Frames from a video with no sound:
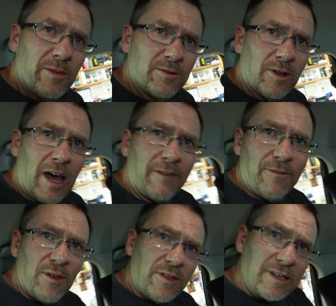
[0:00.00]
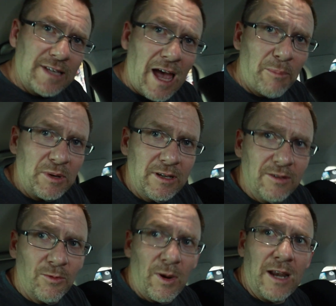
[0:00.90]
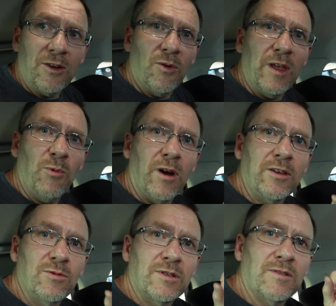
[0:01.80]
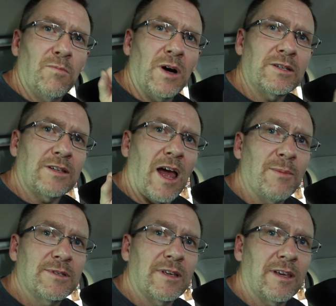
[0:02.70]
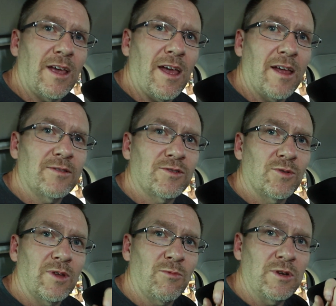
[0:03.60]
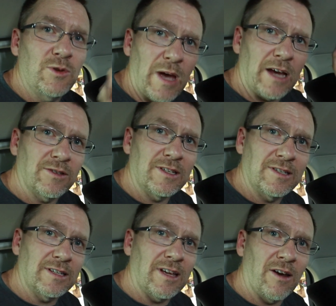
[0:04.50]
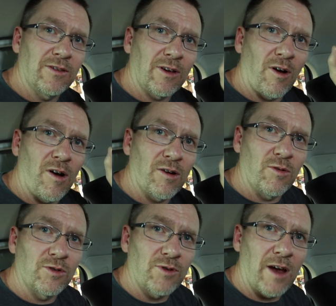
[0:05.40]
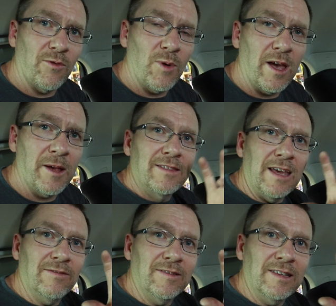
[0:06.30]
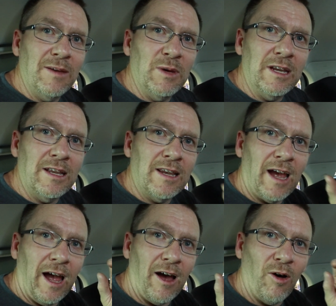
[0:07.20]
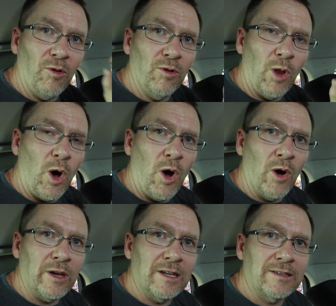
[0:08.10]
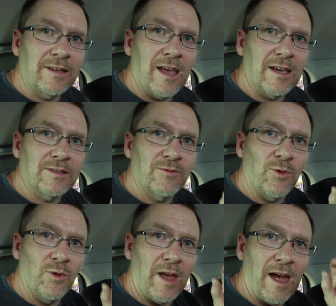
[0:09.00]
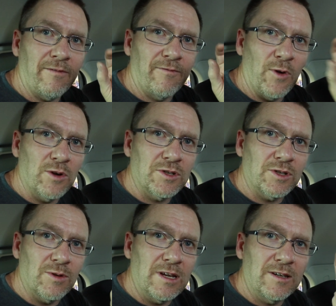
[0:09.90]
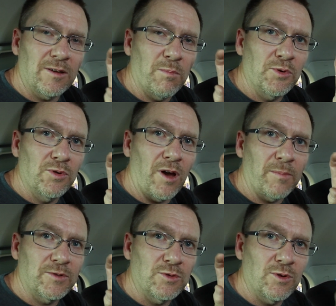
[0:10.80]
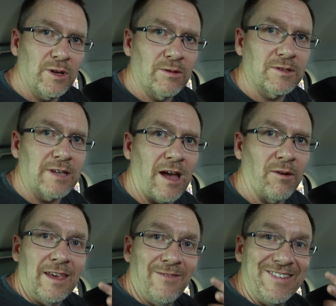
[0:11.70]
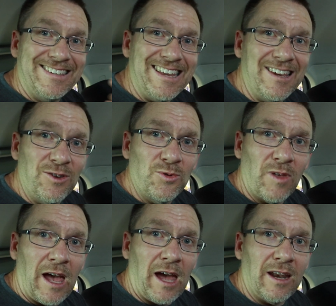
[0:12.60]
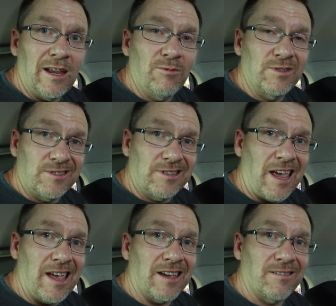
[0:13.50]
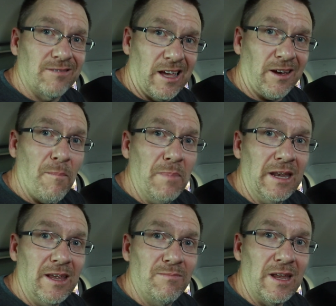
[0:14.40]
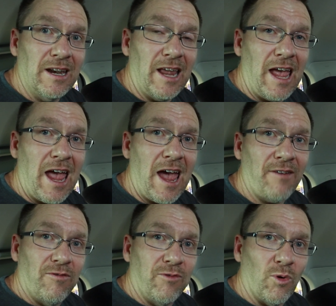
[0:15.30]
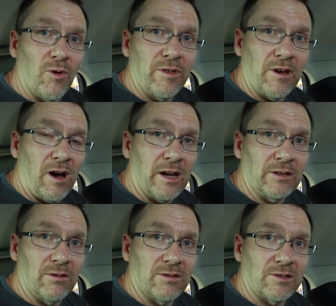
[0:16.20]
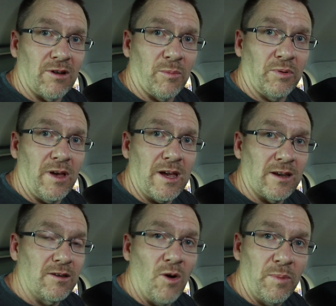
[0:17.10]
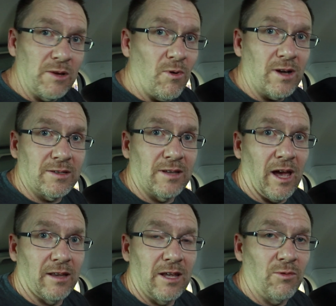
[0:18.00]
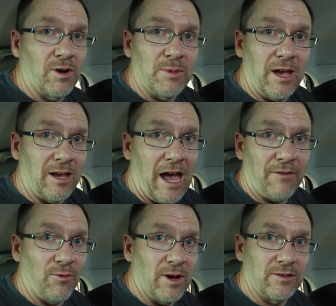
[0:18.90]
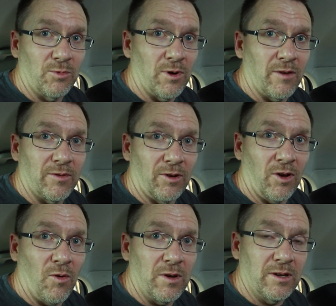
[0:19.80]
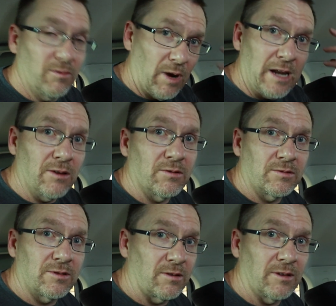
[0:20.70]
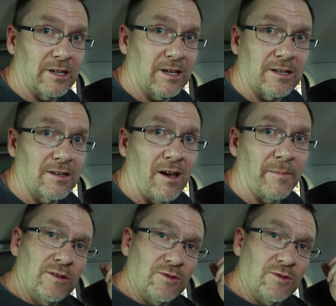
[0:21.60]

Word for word: There's a lot of fun things happening in the radio, and they want to use as much time as they can so that when you actually sit down in the car and go to drive away, they've limited how long it takes for that first screen to boot up so you hear sound. If it didn't do that, it would take like a minute, minute and a half for the audio to start playing, and nobody wants that. They don't want to be halfway to wherever they're going and the radio suddenly kicks on.